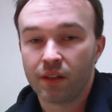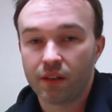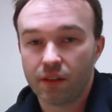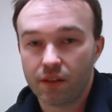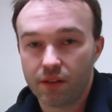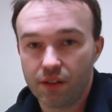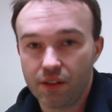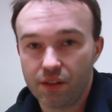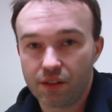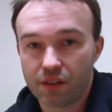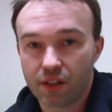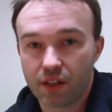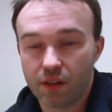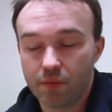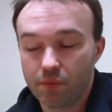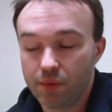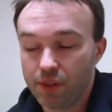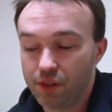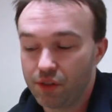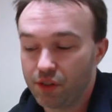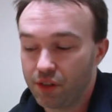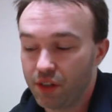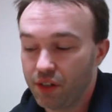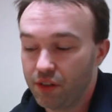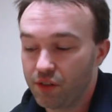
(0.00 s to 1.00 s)
These can
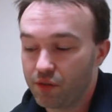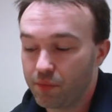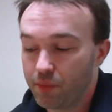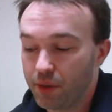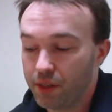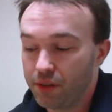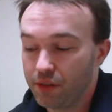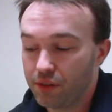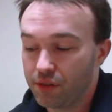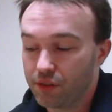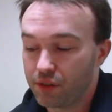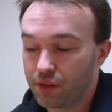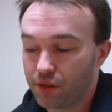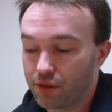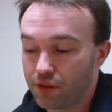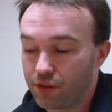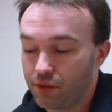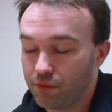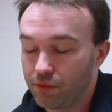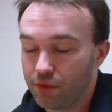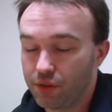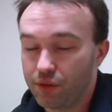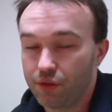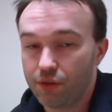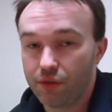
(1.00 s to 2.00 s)
be changed by
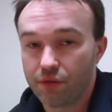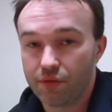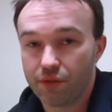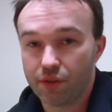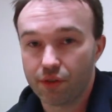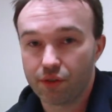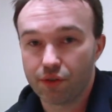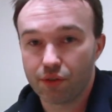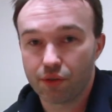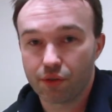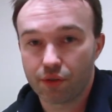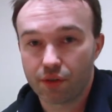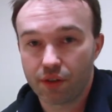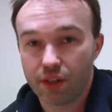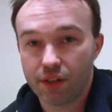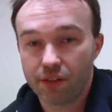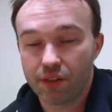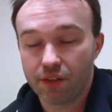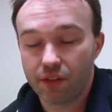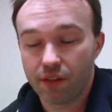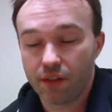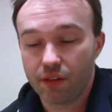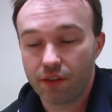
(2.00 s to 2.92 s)
discussion with universal credit,